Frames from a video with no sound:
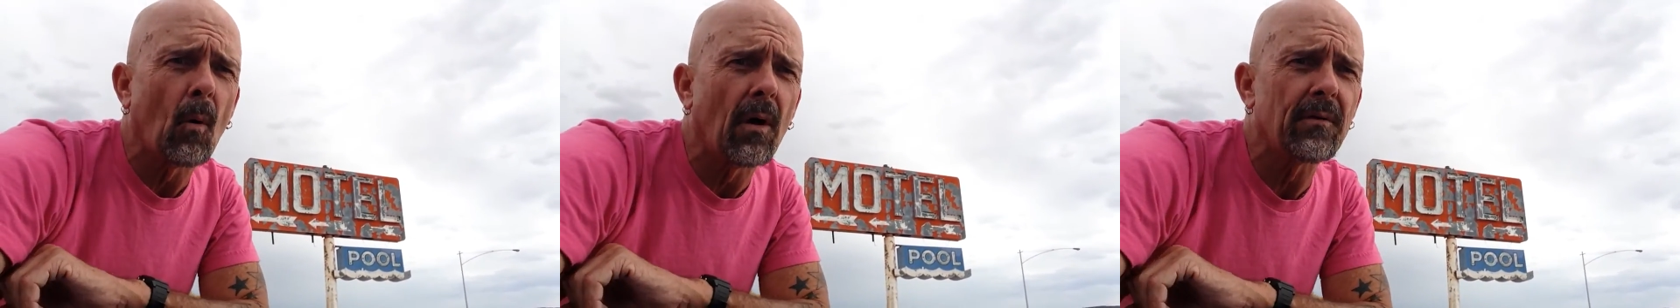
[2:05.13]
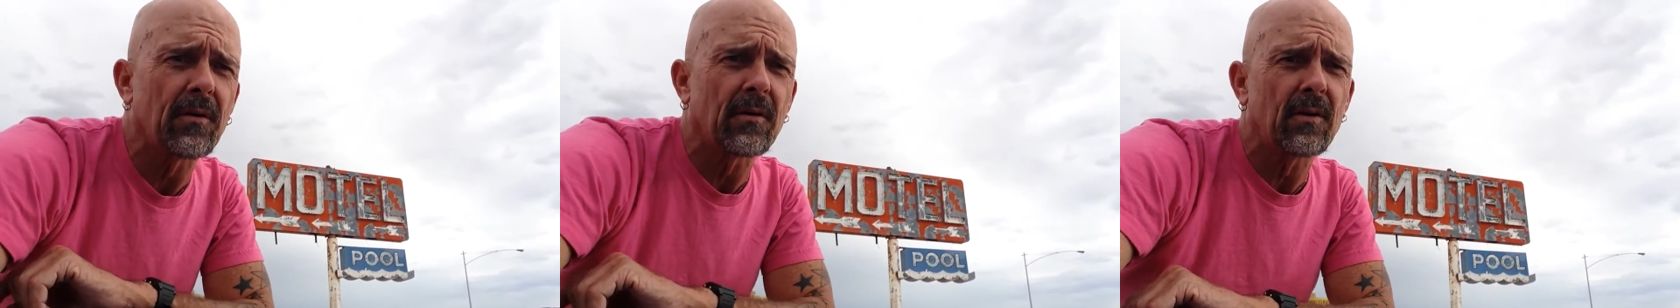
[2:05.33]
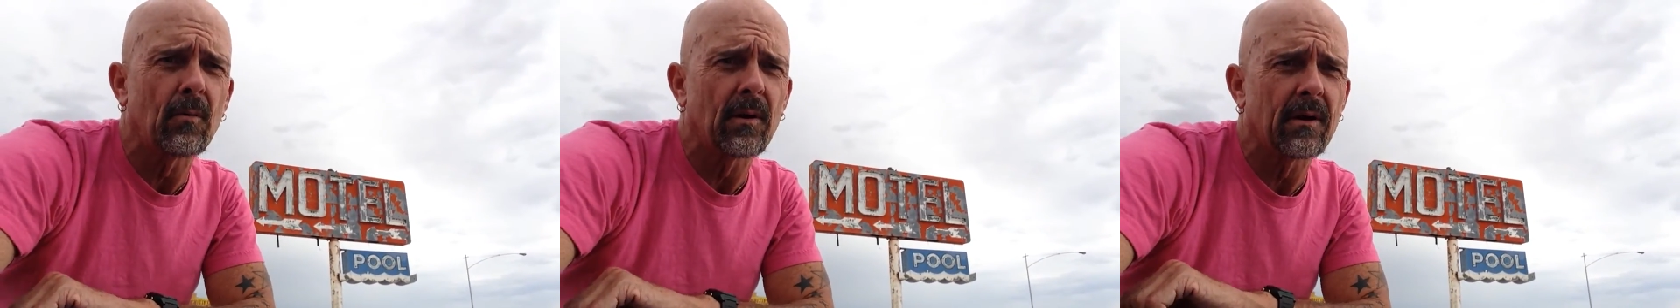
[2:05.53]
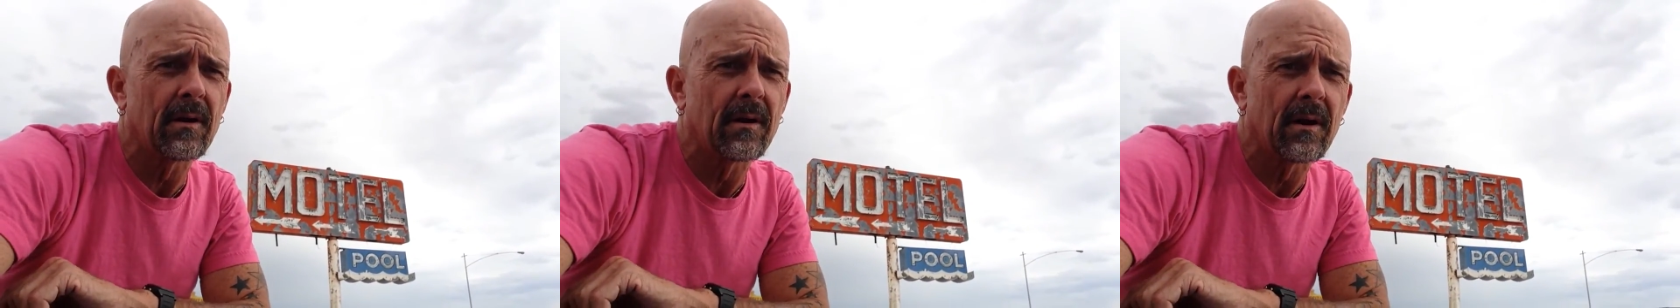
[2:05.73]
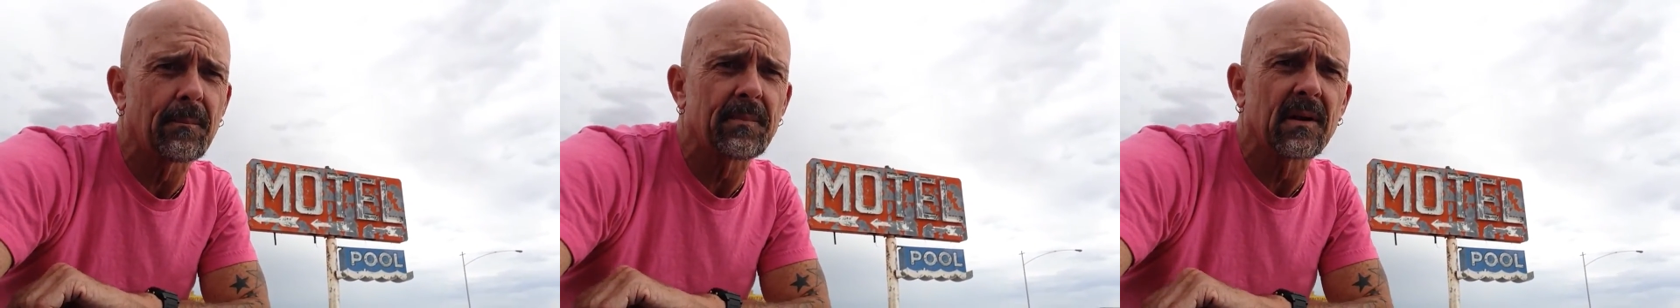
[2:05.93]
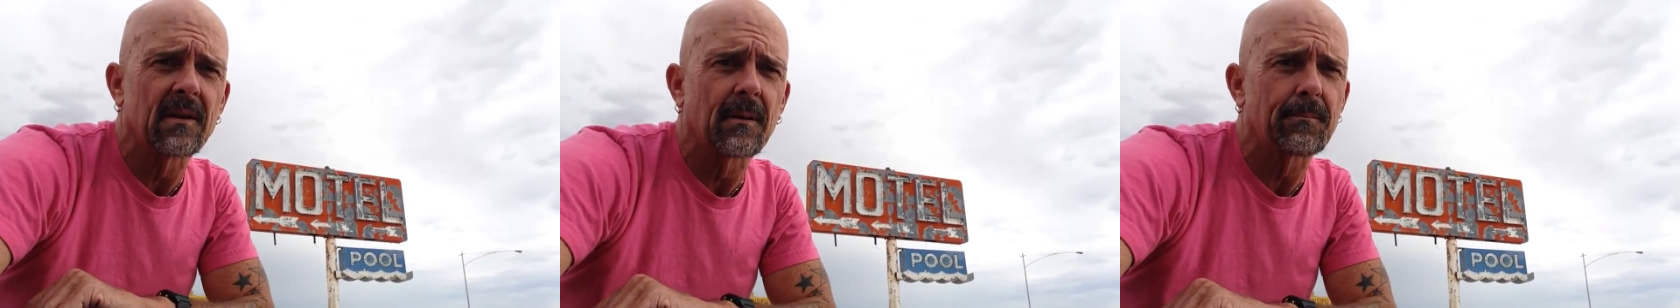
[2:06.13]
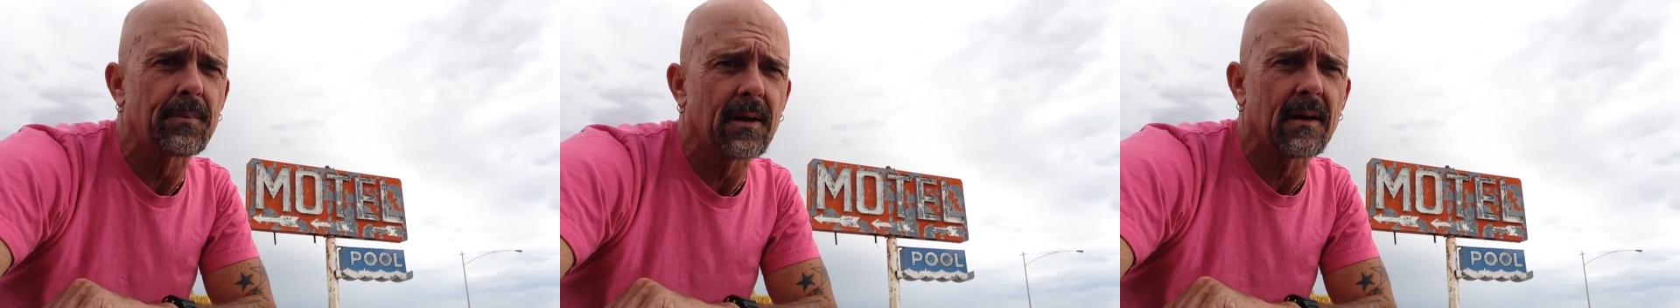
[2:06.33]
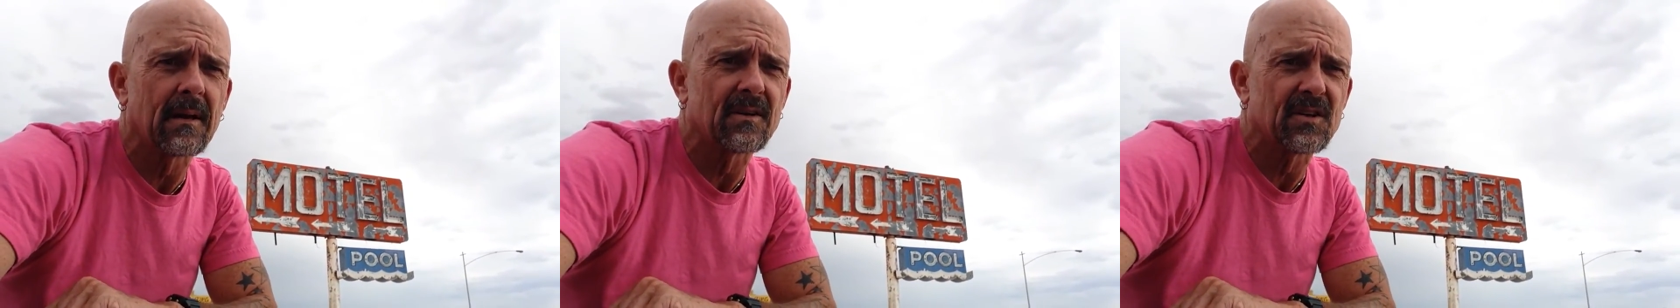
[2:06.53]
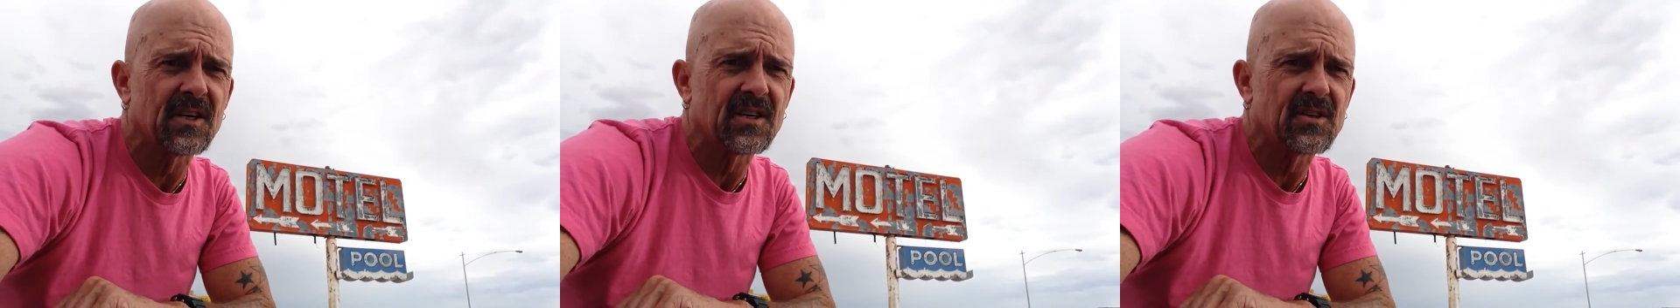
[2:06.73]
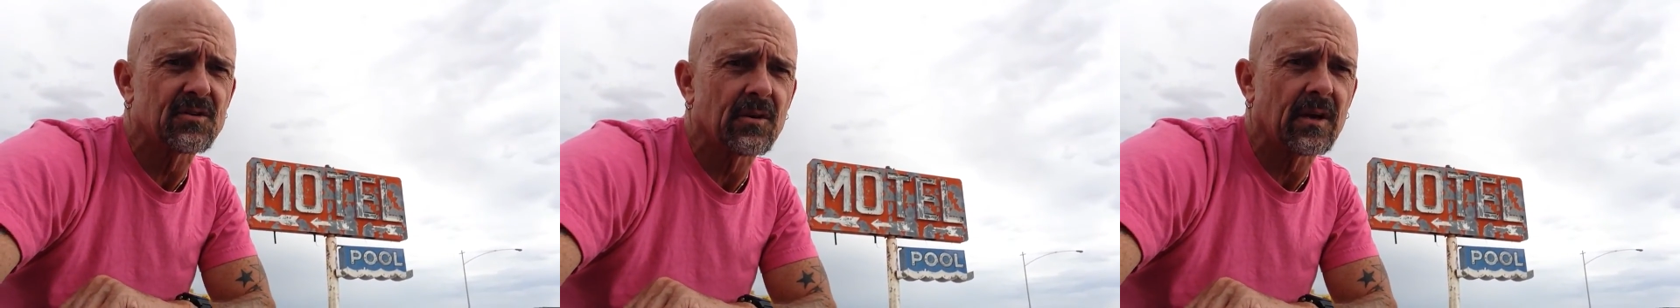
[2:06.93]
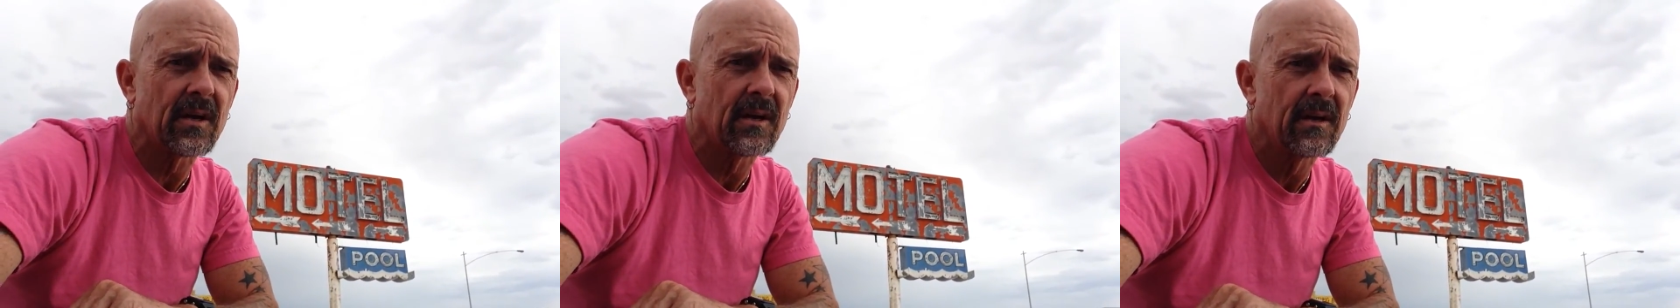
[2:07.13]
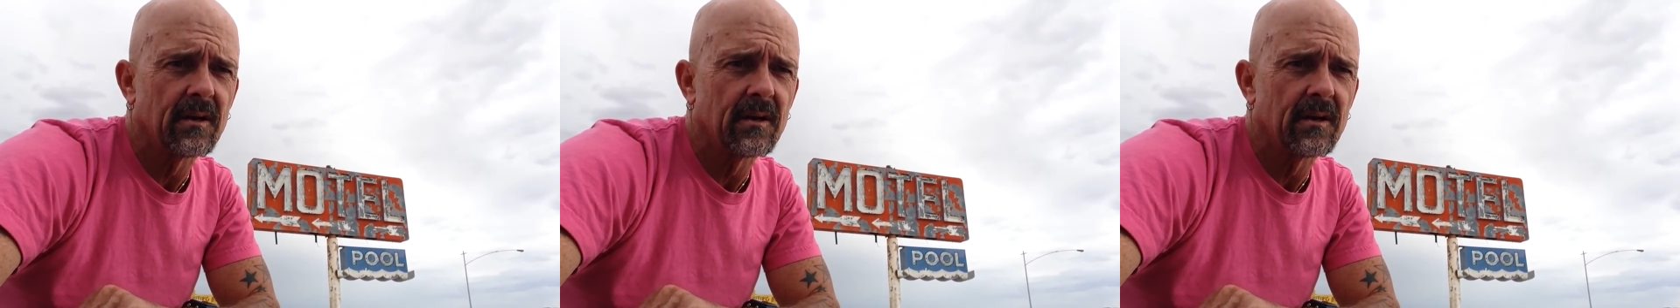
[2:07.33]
wonder you ended up in the penitentiary.